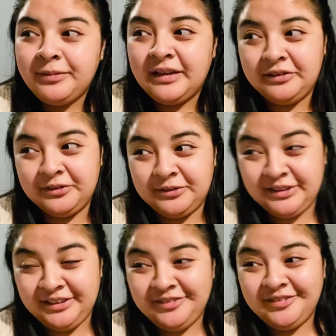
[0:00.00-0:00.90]
adult
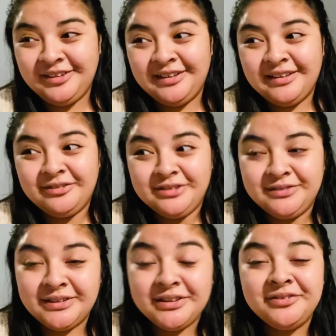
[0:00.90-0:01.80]
life, and that was
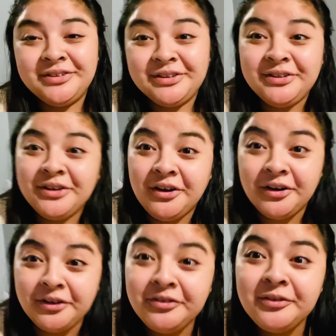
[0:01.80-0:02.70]
very, very
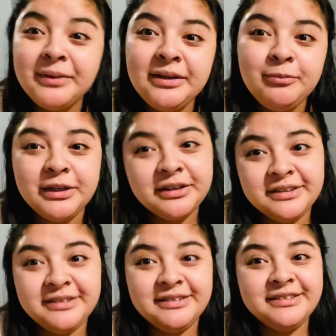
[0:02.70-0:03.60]
hard for me
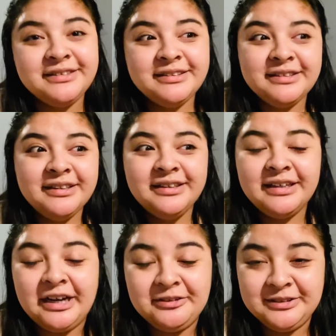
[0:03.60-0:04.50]
because
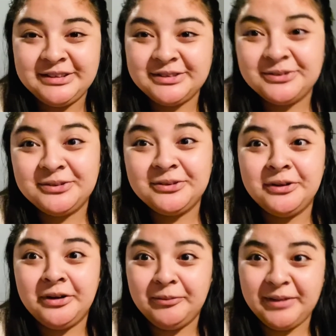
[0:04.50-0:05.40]
I went to school
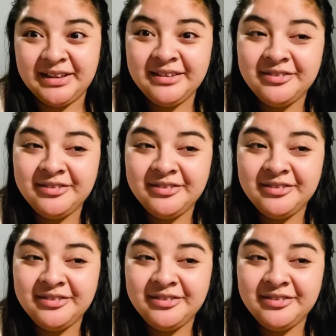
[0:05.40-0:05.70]
all my life.